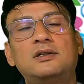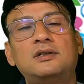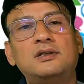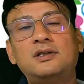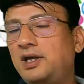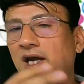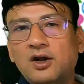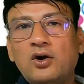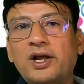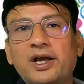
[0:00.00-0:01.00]
They are
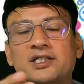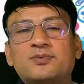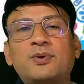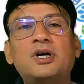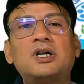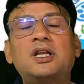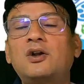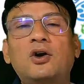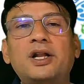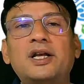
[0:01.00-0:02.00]
not an expert. They are not
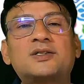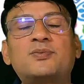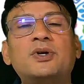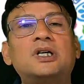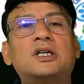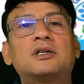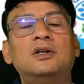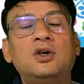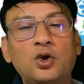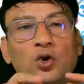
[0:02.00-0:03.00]
an expert.
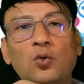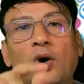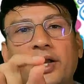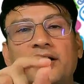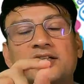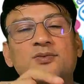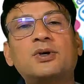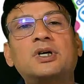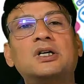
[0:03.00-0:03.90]
You are an expert.